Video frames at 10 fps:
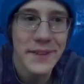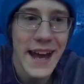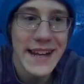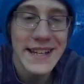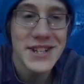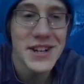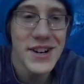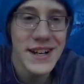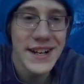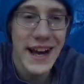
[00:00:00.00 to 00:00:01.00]
And he
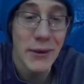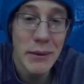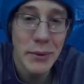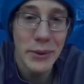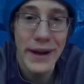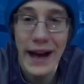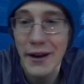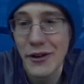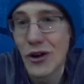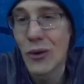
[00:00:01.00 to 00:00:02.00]
started, at one point, I
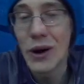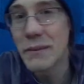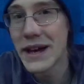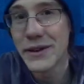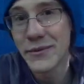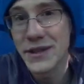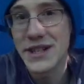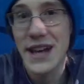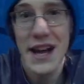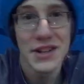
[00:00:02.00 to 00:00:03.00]
don't know what made him
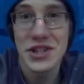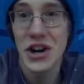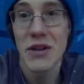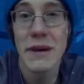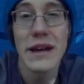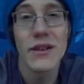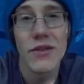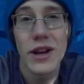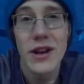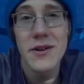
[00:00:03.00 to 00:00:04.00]
decide to start making
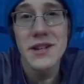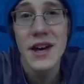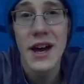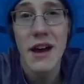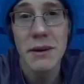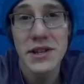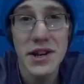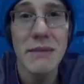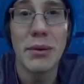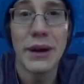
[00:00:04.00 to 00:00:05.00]
videos, but he
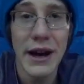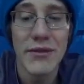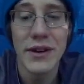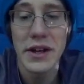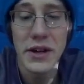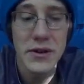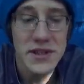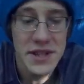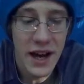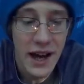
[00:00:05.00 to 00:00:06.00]
started putting out
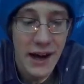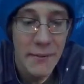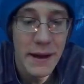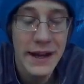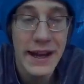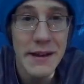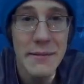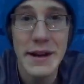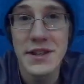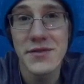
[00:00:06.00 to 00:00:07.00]
videos, and
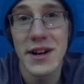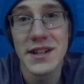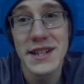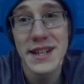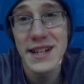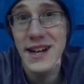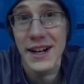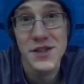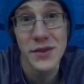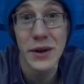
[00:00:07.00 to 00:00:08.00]
him and his friend Dean and
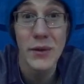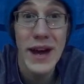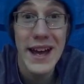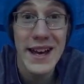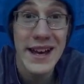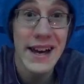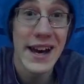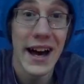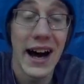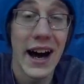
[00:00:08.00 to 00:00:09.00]
his friend Ray,
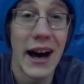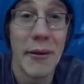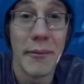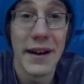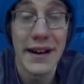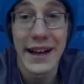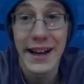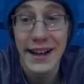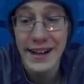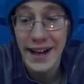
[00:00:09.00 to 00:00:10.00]

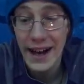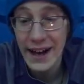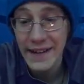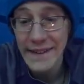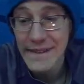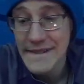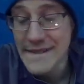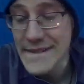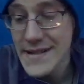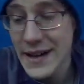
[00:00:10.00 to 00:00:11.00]
and a
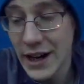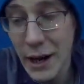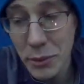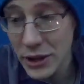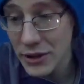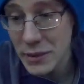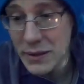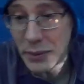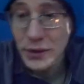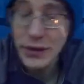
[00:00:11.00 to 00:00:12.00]
couple other
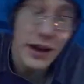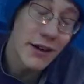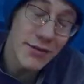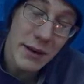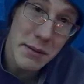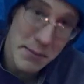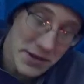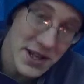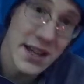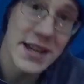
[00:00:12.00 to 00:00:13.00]
people, family
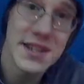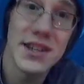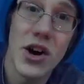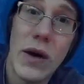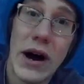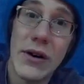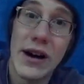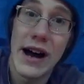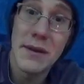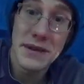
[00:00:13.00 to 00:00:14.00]
members of his, go out,
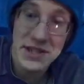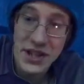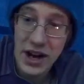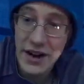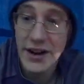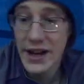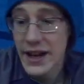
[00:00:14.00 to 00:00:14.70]
him and his daughter,